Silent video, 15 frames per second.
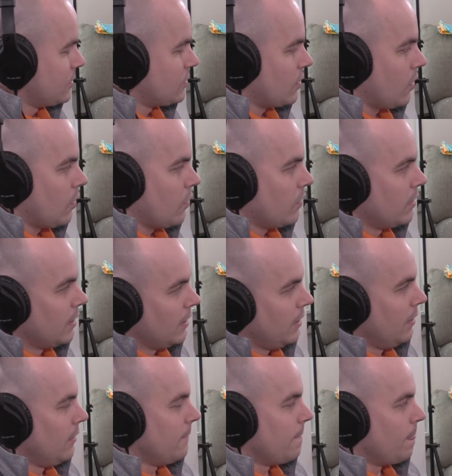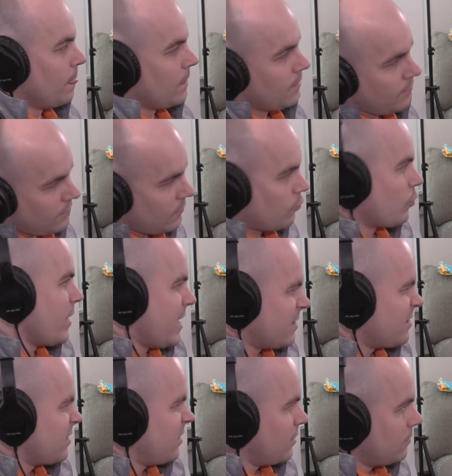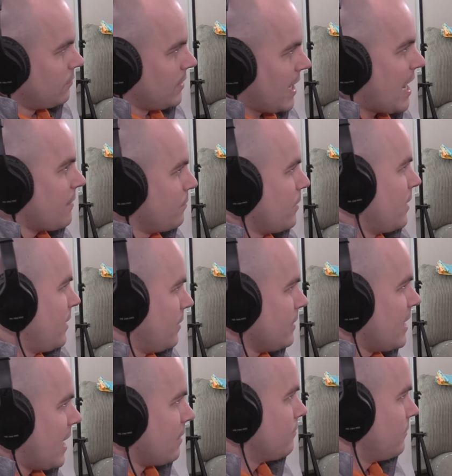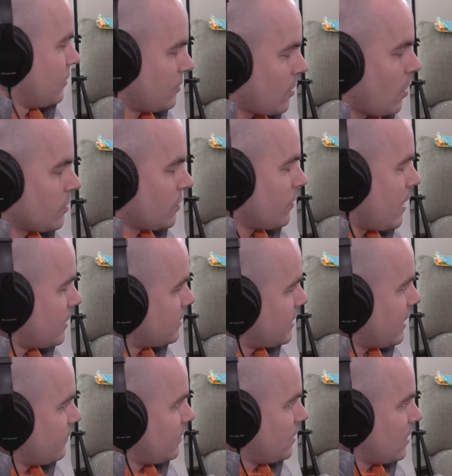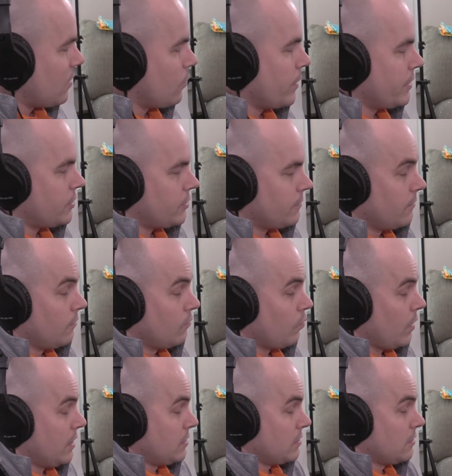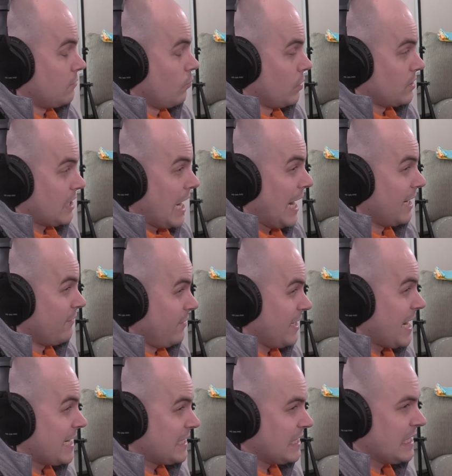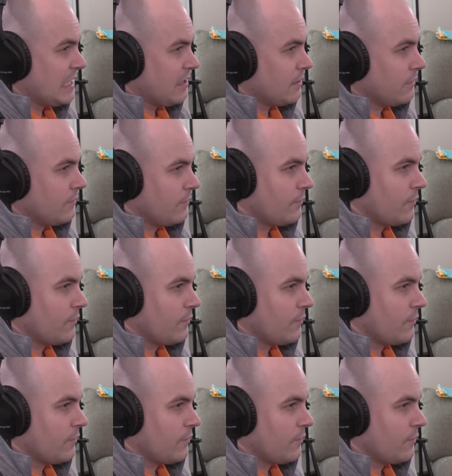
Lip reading: So risk, but there's also that safety net, which was kind of the idea